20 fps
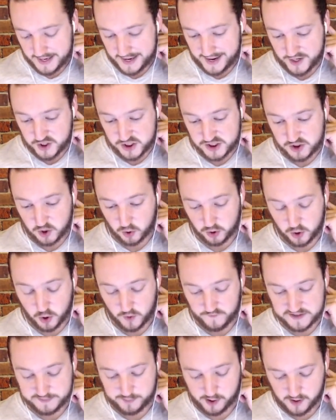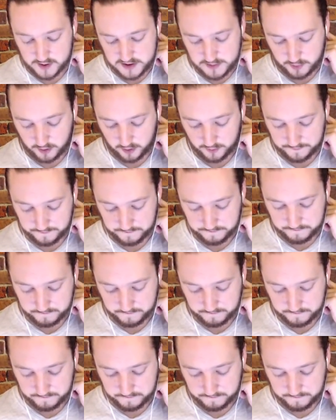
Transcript: I just don't know if it's possible